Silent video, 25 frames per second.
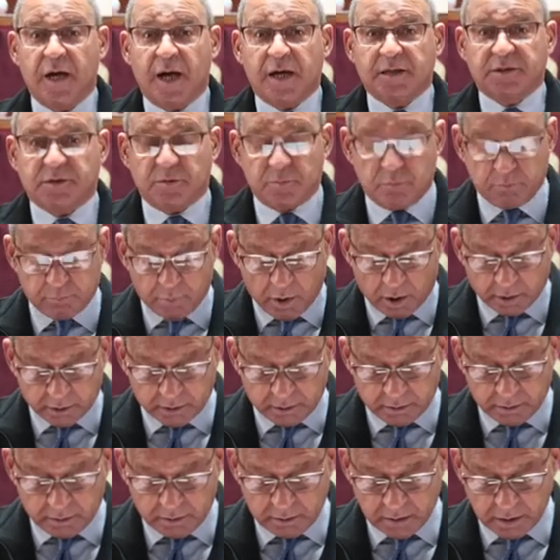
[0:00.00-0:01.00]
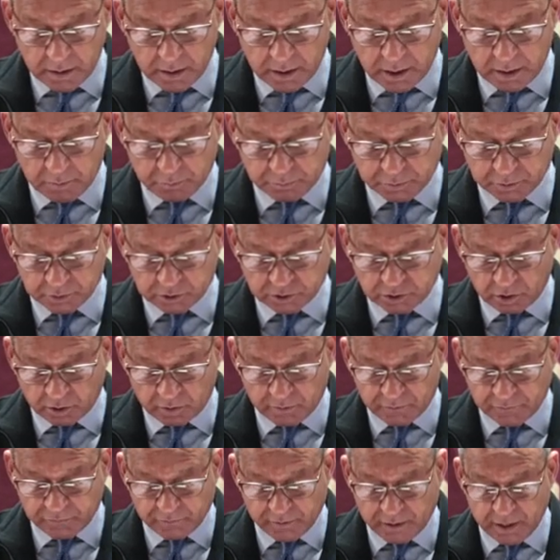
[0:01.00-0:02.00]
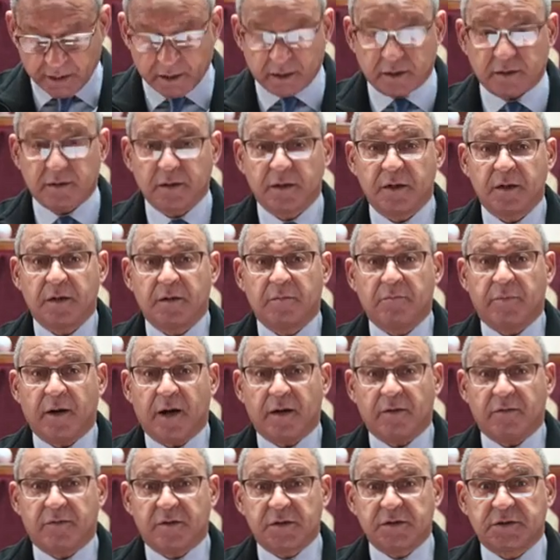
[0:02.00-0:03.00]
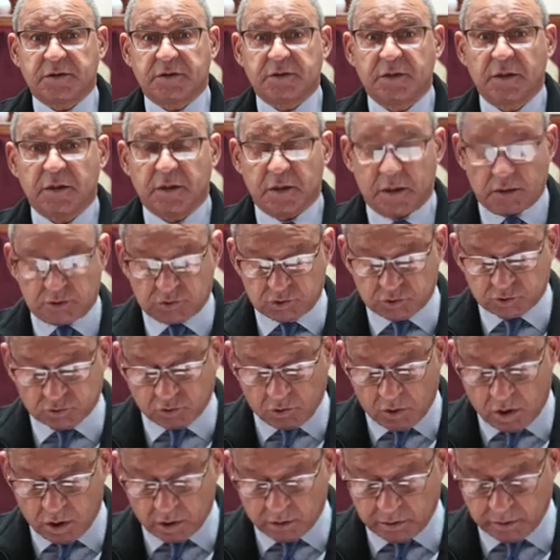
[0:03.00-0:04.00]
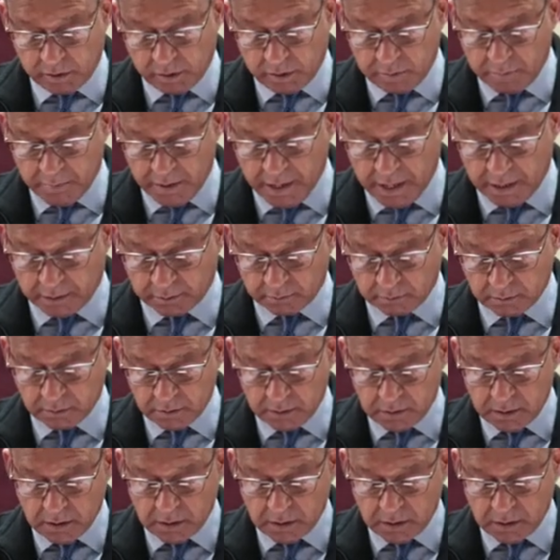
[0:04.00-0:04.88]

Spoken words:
as embodied and personified by this extraordinary man,